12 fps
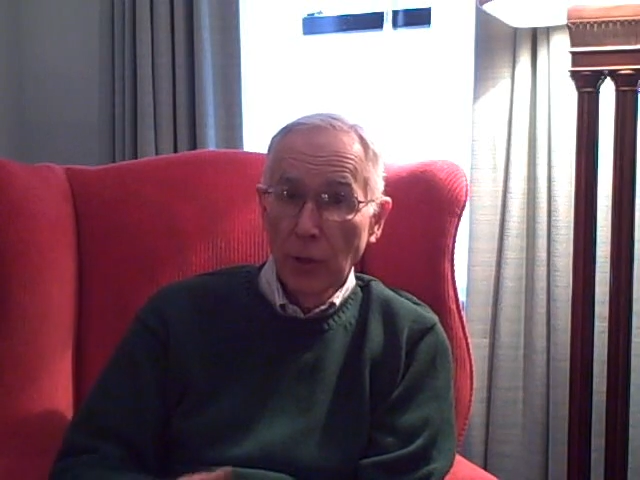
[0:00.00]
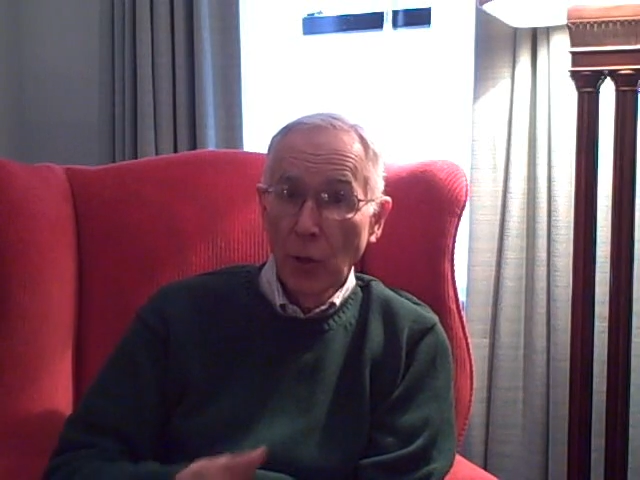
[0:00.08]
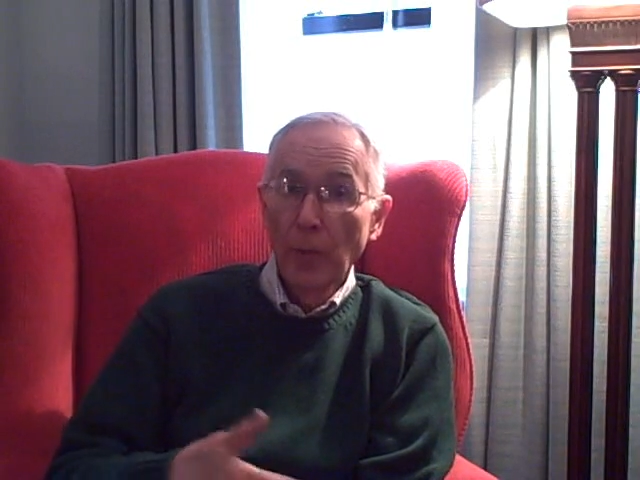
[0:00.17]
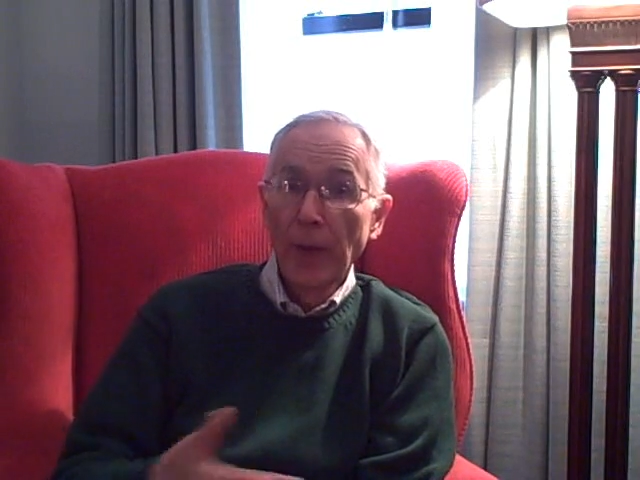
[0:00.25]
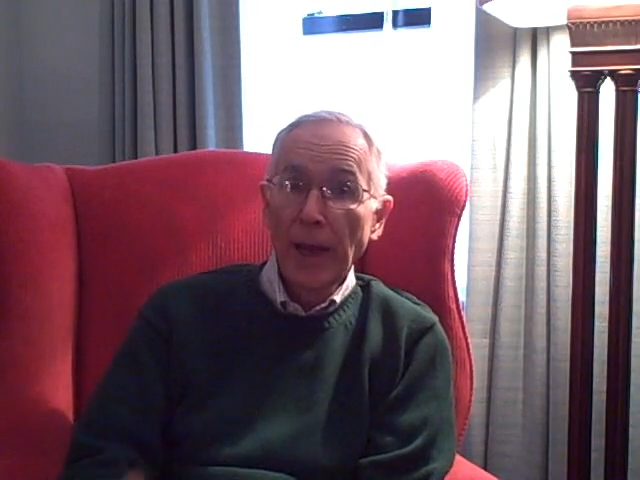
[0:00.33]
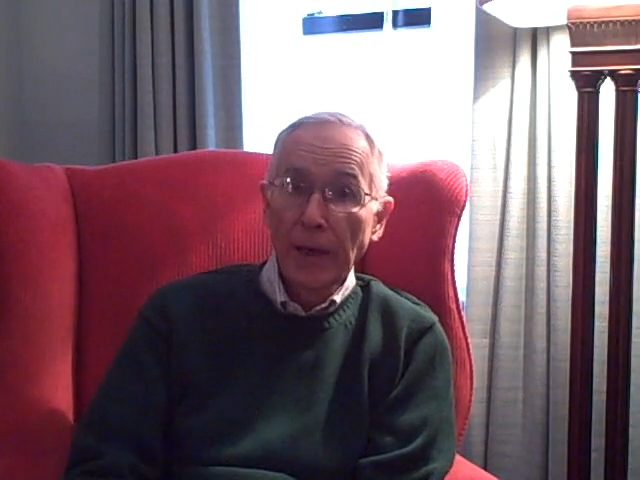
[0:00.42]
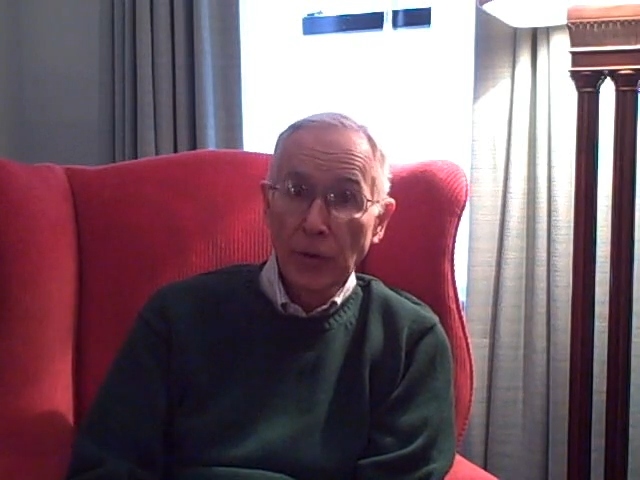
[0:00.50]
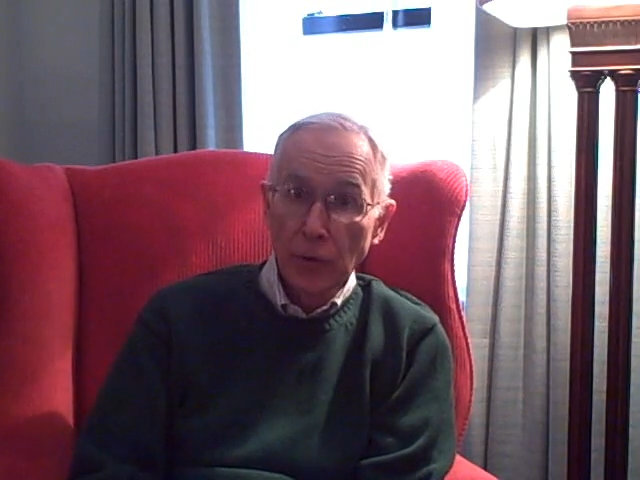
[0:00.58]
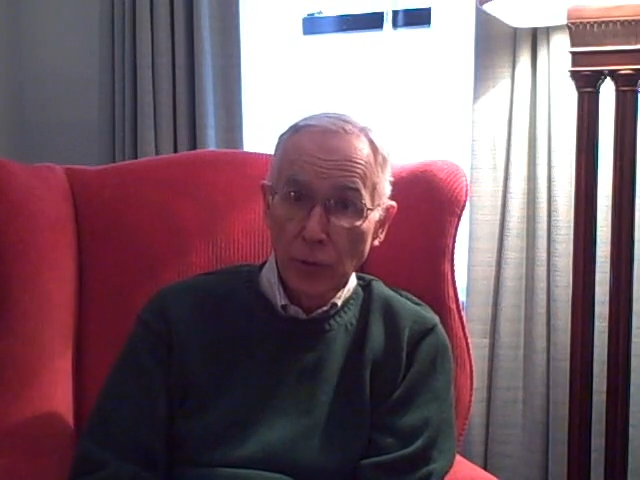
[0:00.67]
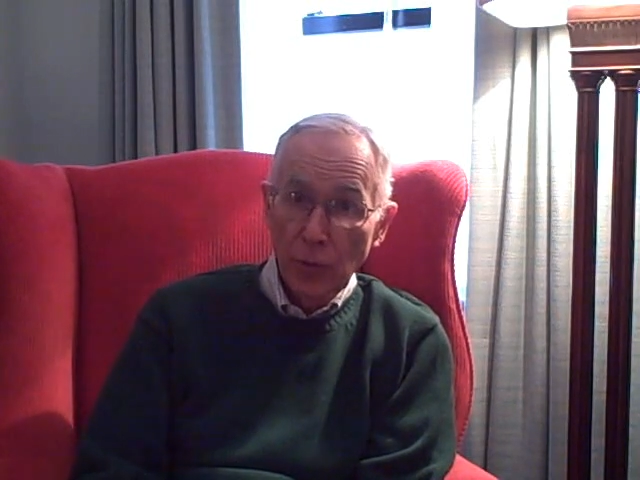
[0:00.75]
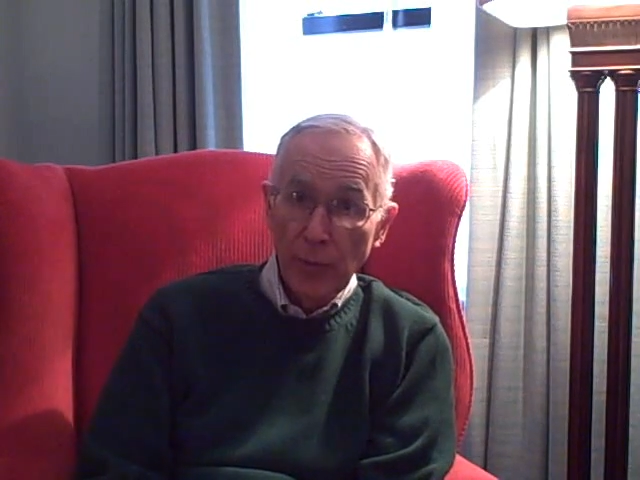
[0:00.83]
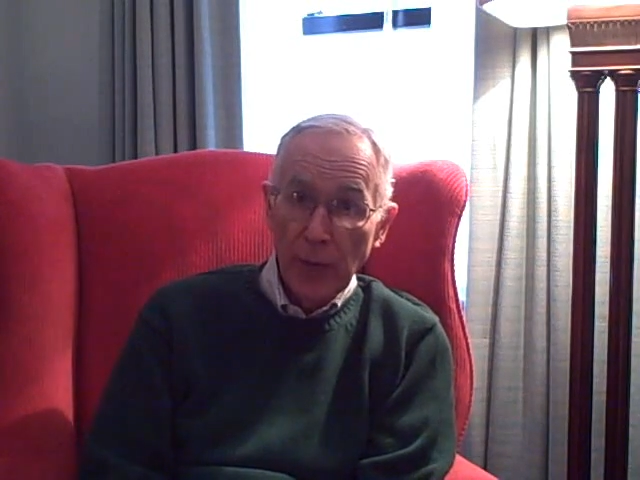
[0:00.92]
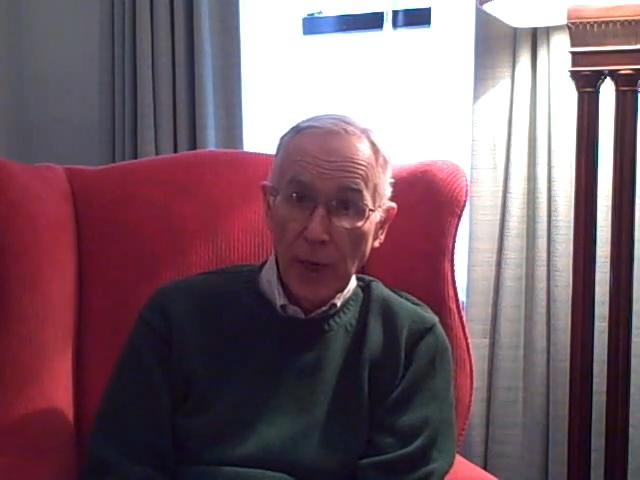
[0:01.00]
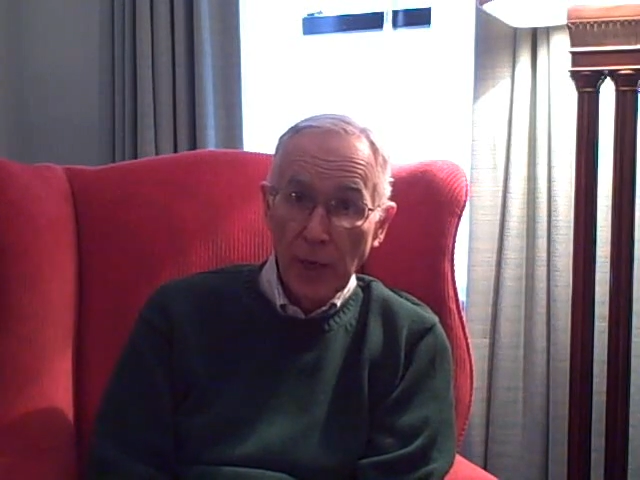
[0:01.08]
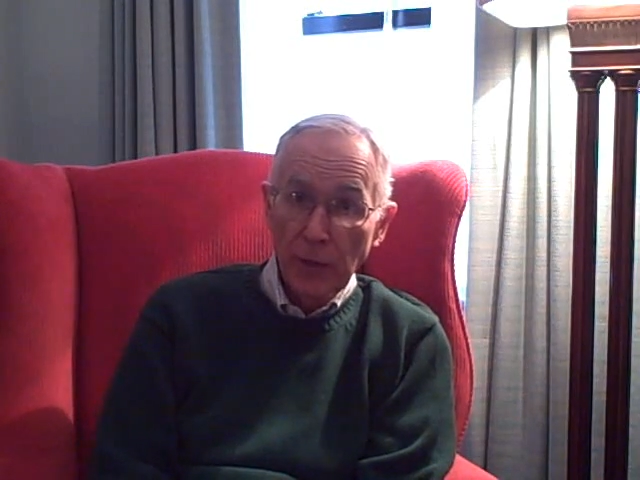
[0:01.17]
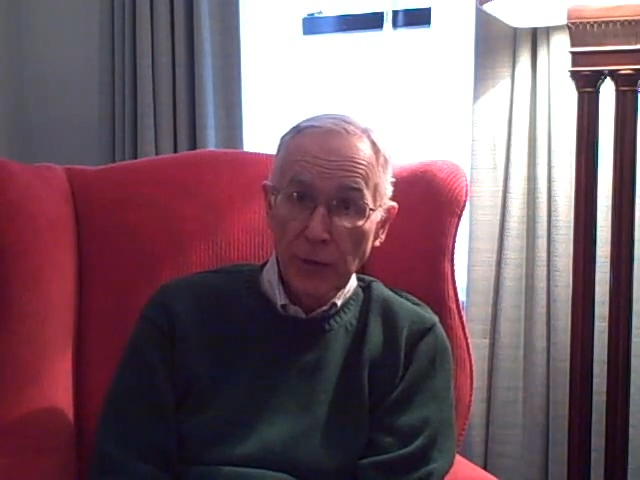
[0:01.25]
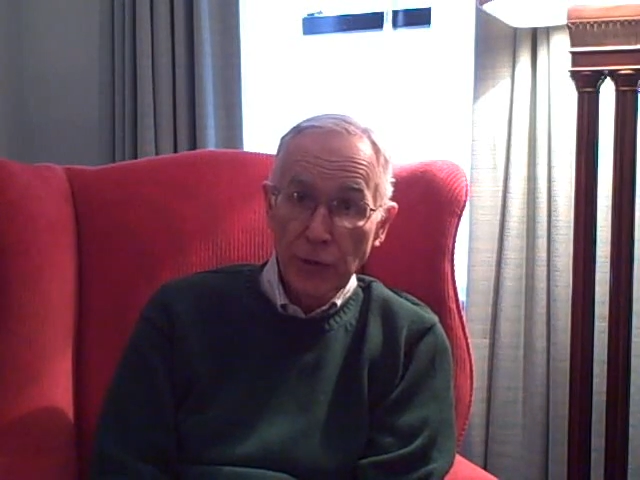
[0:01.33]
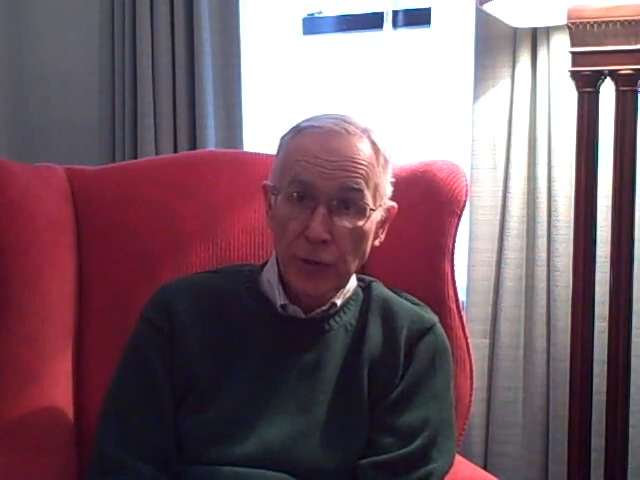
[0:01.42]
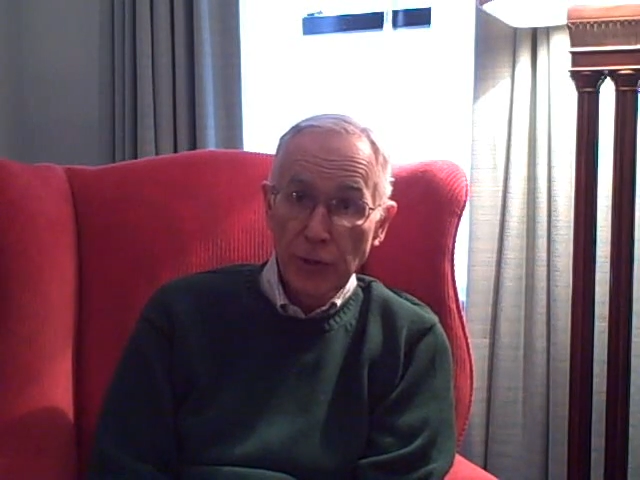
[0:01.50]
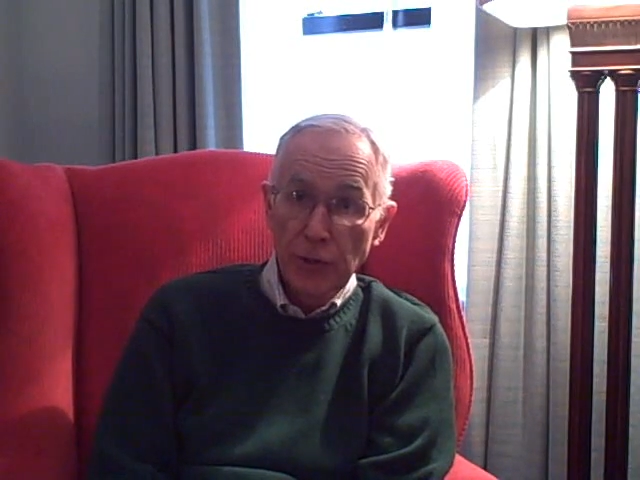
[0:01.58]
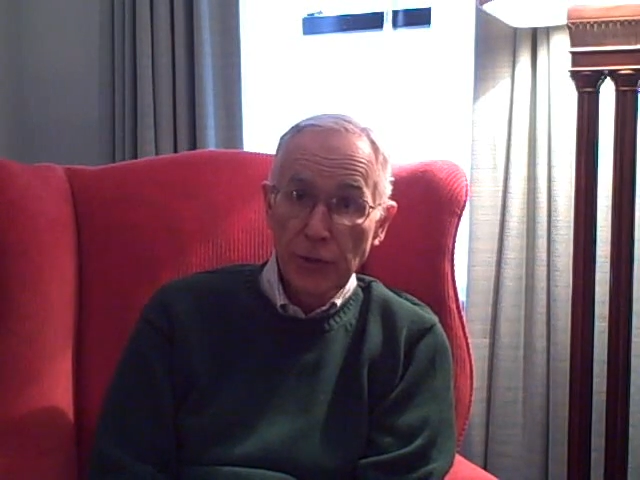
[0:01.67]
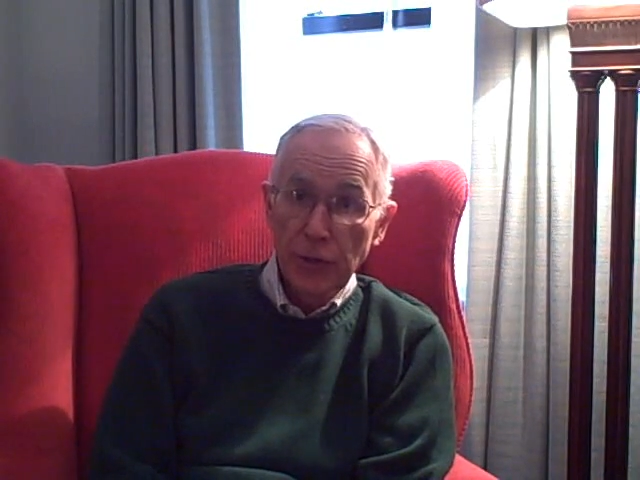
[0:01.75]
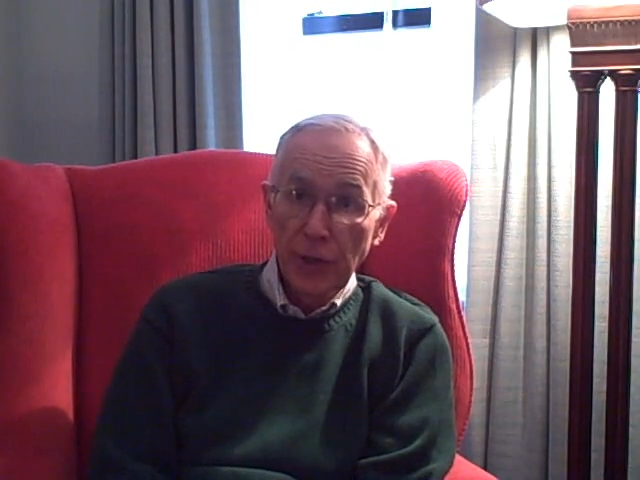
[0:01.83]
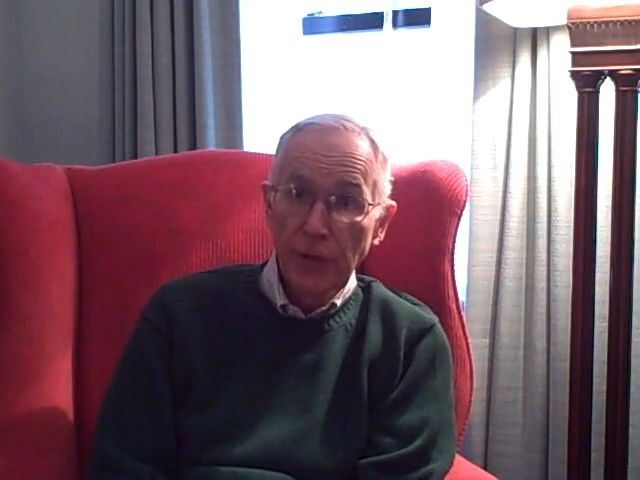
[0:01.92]
go back to the
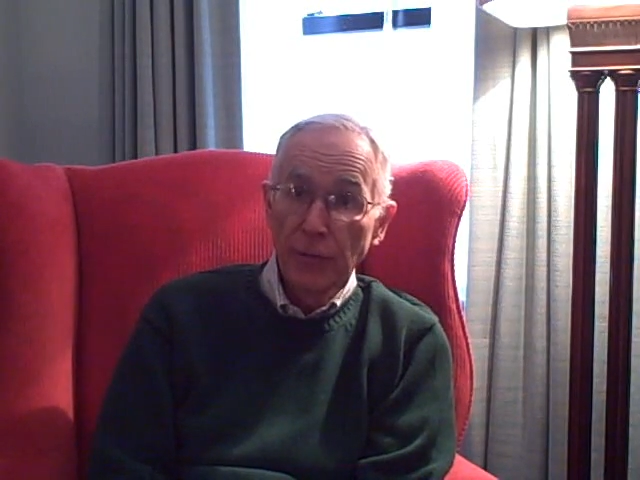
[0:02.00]
policies